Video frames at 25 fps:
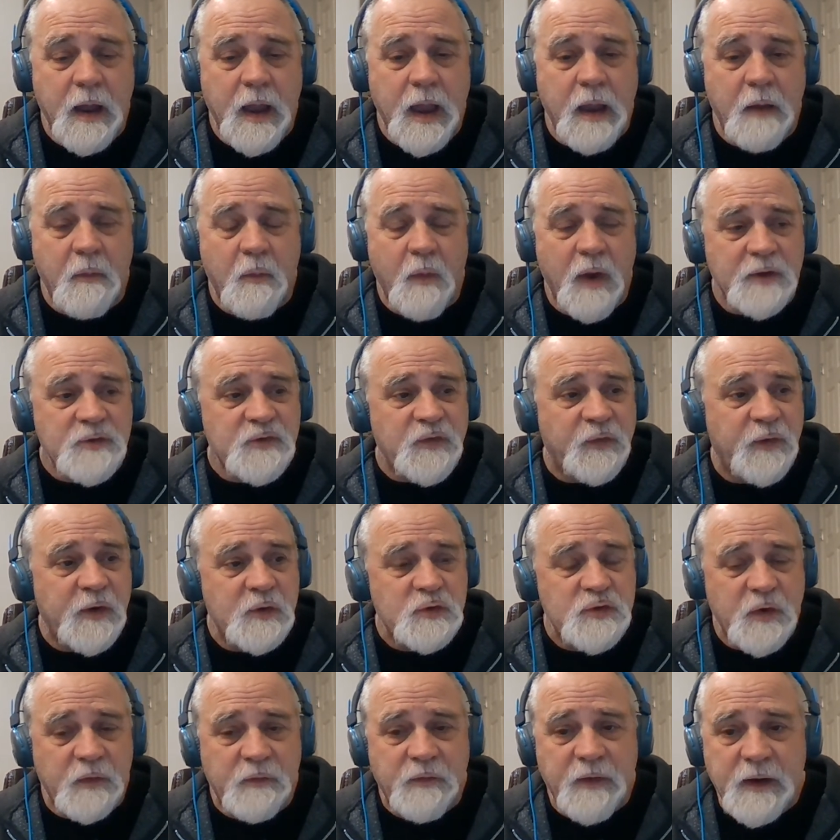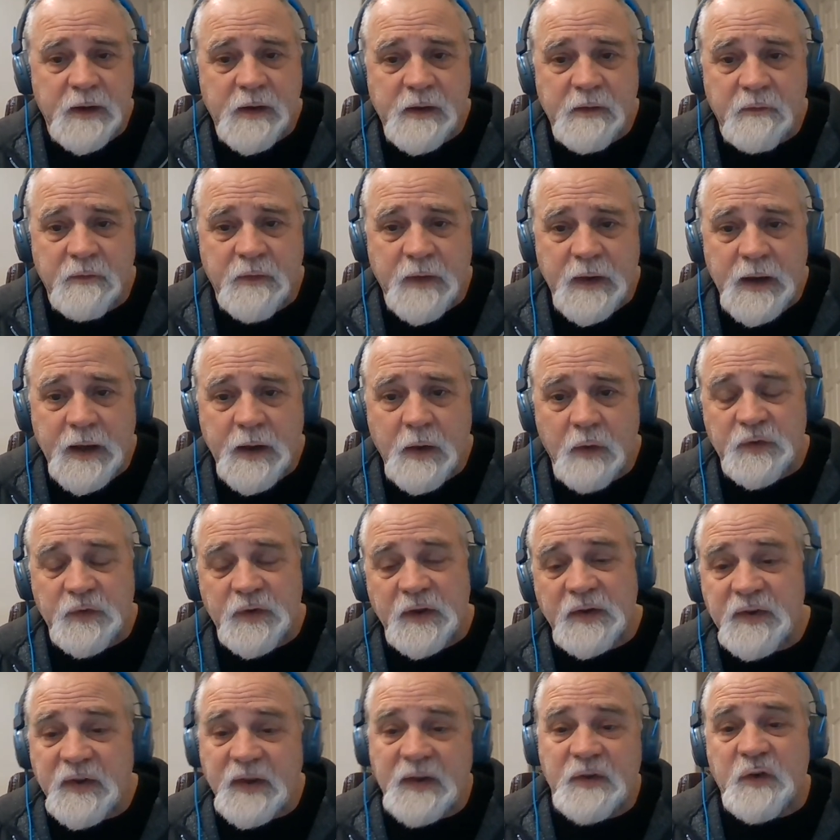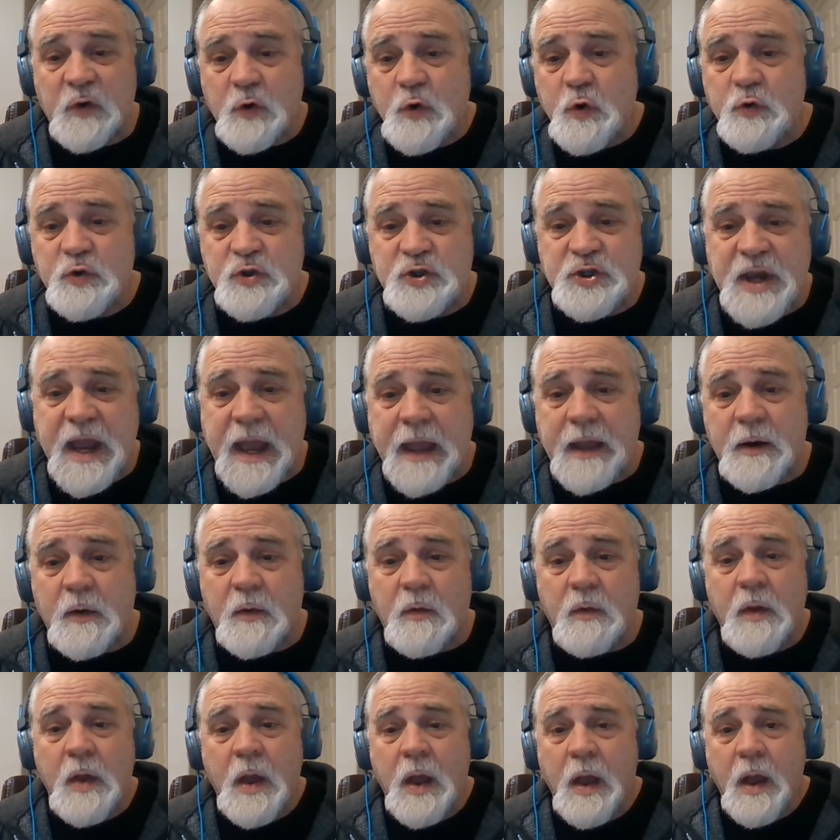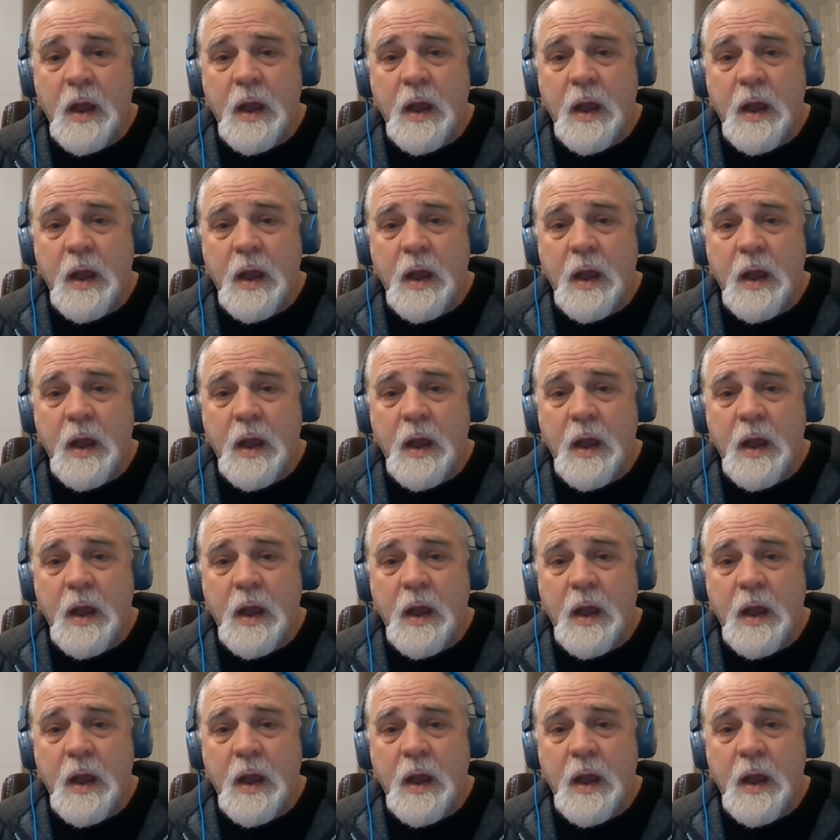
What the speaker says: and watch future videos. This is a new channel.